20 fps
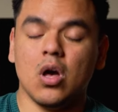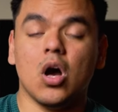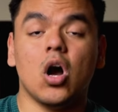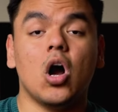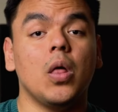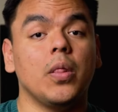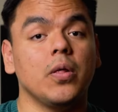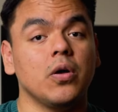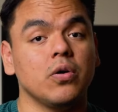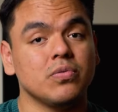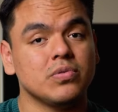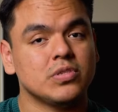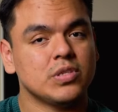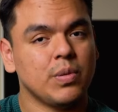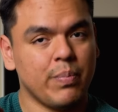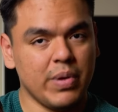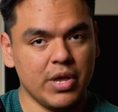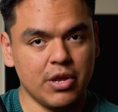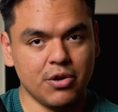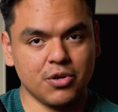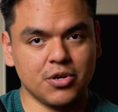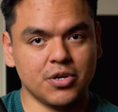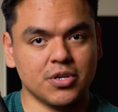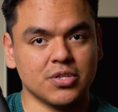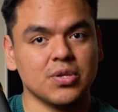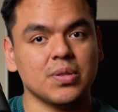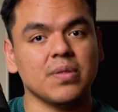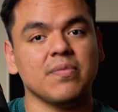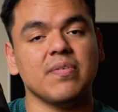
although superior to the